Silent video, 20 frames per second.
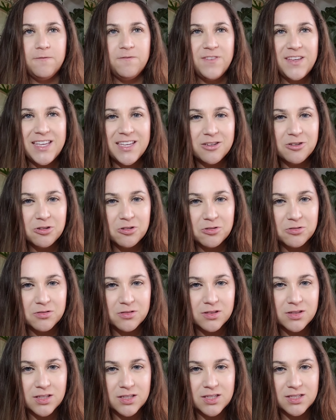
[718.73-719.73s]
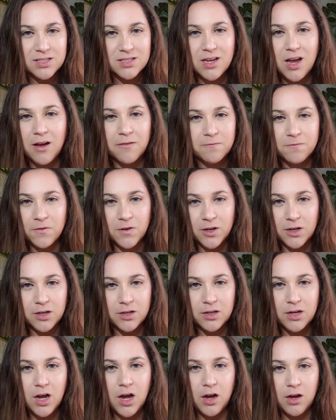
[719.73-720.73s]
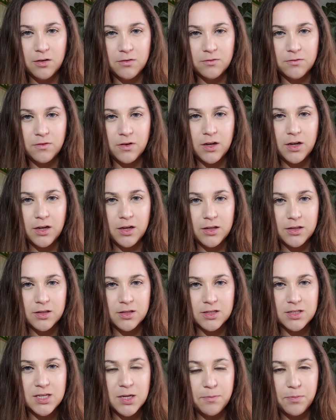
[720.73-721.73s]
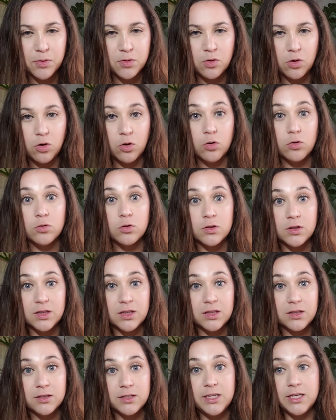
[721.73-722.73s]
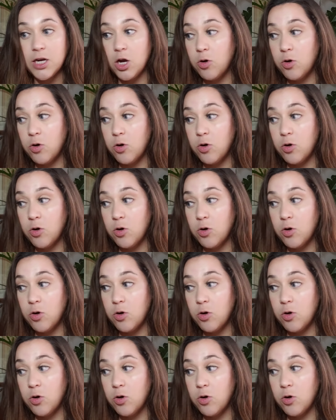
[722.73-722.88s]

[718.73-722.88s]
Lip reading: feel the discomfort of the typical, you